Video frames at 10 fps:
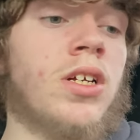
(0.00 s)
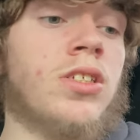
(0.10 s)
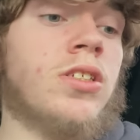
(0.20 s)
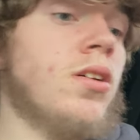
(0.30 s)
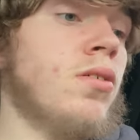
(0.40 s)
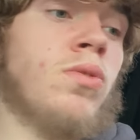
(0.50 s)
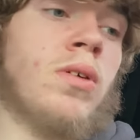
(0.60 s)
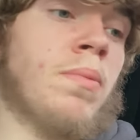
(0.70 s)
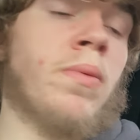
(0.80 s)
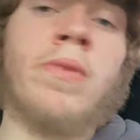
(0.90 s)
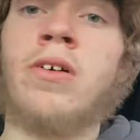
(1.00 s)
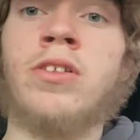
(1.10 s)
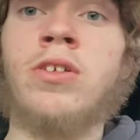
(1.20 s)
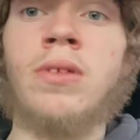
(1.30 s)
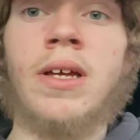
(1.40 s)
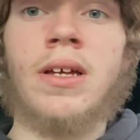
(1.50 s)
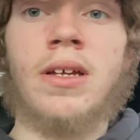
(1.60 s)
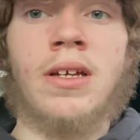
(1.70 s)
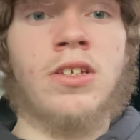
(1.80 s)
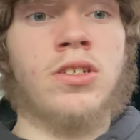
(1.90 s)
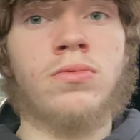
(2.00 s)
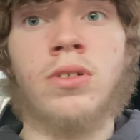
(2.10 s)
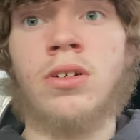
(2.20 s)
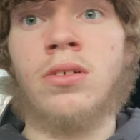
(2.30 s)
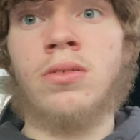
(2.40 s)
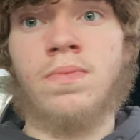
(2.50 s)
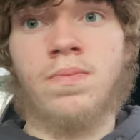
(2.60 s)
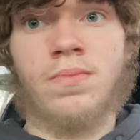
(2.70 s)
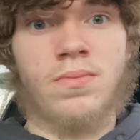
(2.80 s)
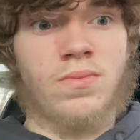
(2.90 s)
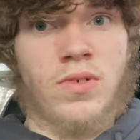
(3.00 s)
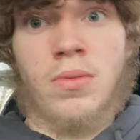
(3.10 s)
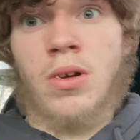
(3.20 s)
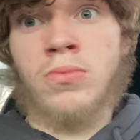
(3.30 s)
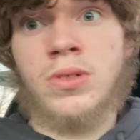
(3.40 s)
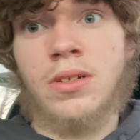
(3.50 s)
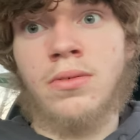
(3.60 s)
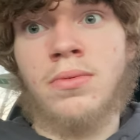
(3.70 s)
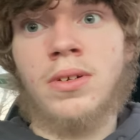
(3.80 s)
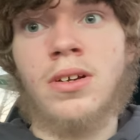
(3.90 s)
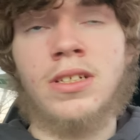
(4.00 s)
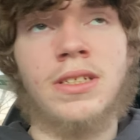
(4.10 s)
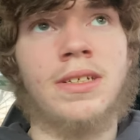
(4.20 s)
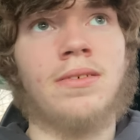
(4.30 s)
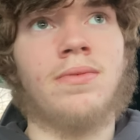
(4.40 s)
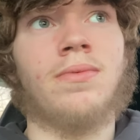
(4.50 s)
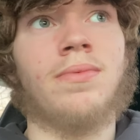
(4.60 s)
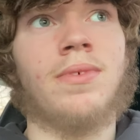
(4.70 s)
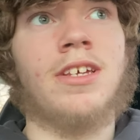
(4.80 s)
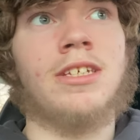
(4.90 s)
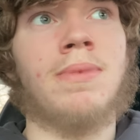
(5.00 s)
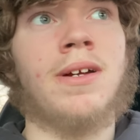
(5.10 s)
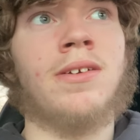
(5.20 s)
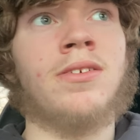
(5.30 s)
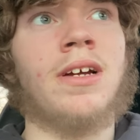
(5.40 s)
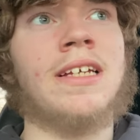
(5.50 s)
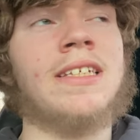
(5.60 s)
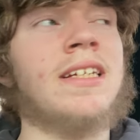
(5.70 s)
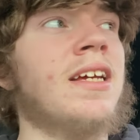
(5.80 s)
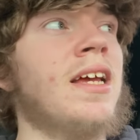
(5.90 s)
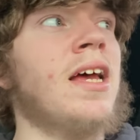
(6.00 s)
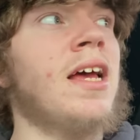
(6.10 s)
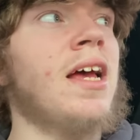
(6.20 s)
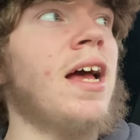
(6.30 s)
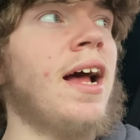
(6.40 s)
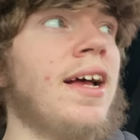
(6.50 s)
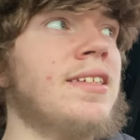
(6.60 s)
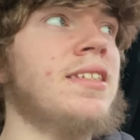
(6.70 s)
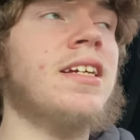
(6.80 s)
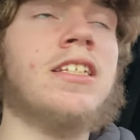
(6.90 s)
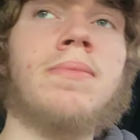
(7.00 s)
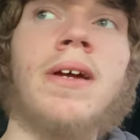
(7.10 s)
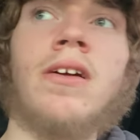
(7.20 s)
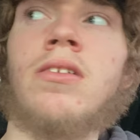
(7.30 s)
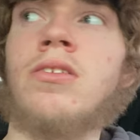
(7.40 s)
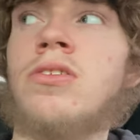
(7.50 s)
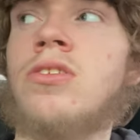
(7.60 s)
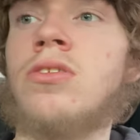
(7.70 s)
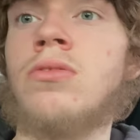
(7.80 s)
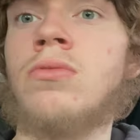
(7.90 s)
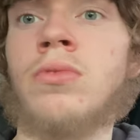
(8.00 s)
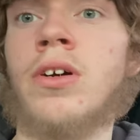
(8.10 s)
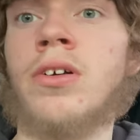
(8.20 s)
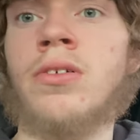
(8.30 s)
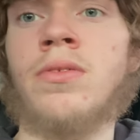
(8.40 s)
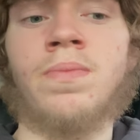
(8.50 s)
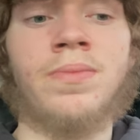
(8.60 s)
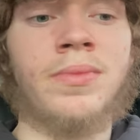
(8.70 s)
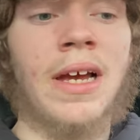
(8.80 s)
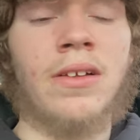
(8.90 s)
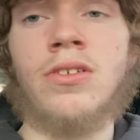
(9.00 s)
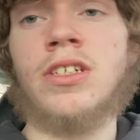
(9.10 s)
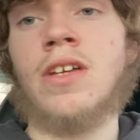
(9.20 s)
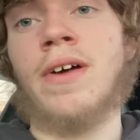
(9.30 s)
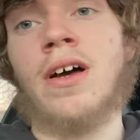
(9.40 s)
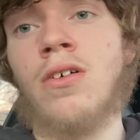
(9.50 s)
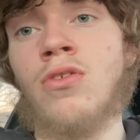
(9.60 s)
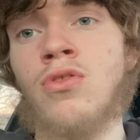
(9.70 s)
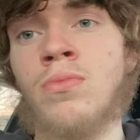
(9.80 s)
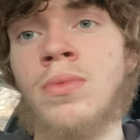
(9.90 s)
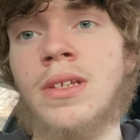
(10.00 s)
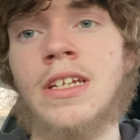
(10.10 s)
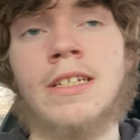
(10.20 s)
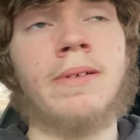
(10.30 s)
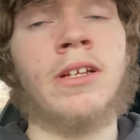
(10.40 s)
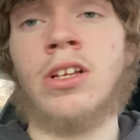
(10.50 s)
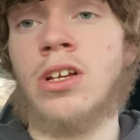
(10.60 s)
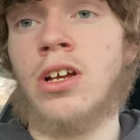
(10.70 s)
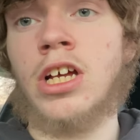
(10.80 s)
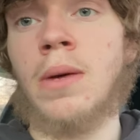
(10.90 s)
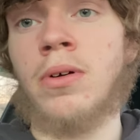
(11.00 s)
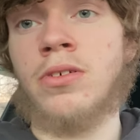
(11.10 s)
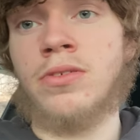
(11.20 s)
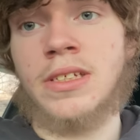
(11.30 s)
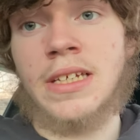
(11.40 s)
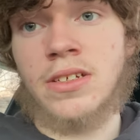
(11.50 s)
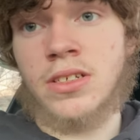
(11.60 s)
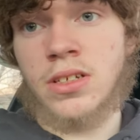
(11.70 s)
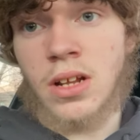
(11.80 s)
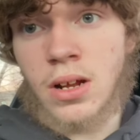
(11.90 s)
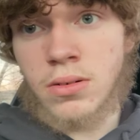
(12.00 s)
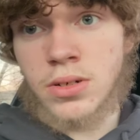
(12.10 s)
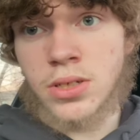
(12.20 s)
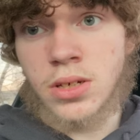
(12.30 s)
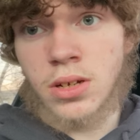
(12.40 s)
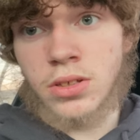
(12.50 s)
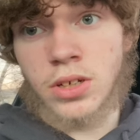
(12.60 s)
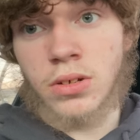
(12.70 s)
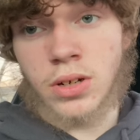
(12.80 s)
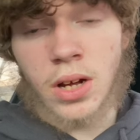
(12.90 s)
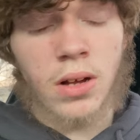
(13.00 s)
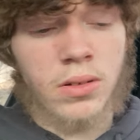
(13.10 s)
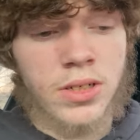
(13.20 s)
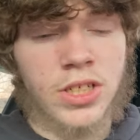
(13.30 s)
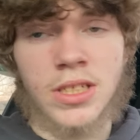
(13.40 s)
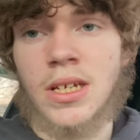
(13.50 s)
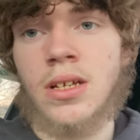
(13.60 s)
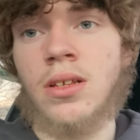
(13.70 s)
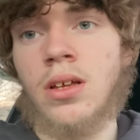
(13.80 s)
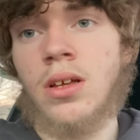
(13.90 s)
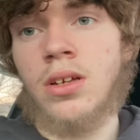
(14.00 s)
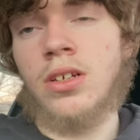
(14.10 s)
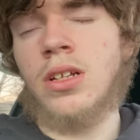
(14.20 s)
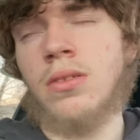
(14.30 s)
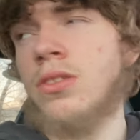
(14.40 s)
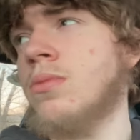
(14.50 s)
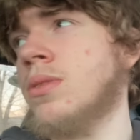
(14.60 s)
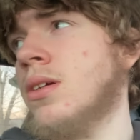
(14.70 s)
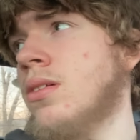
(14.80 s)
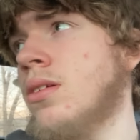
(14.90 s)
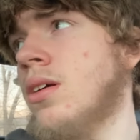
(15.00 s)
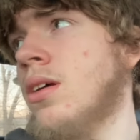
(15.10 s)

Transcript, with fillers: So I'm probably not gonna do that and just learn from home school because it's better. I think I think it's better to learn how to do stuff at home than spend a couple hundreds of thousands of dollars to go to college instead. You know, you know what I'm saying.